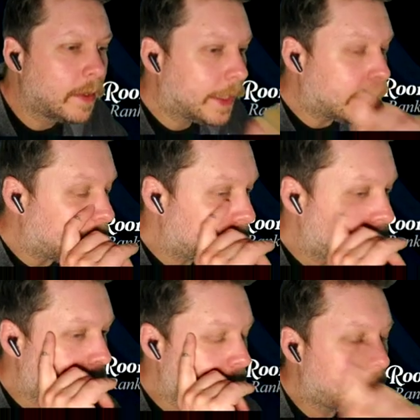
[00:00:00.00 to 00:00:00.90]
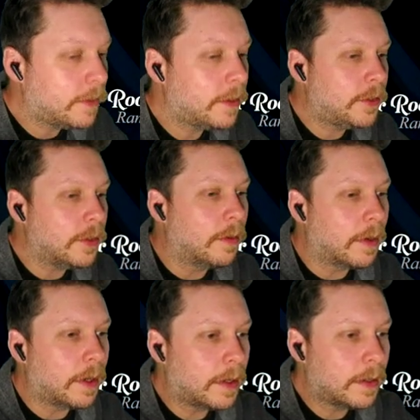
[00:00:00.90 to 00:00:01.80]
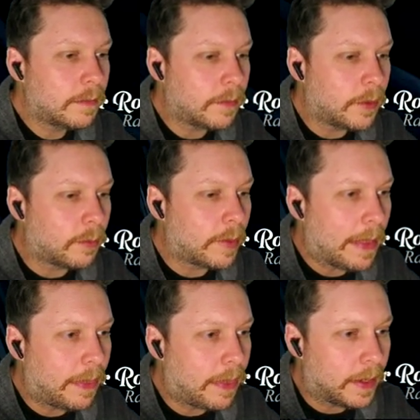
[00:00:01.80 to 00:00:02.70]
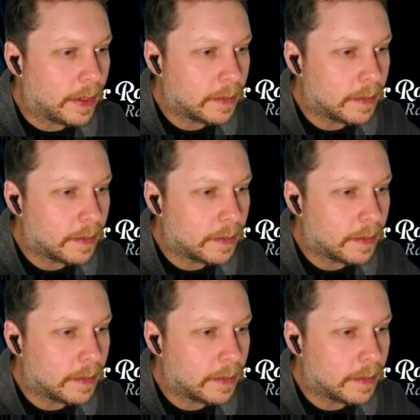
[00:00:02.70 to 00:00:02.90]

Okay, so this is the door, the red thing.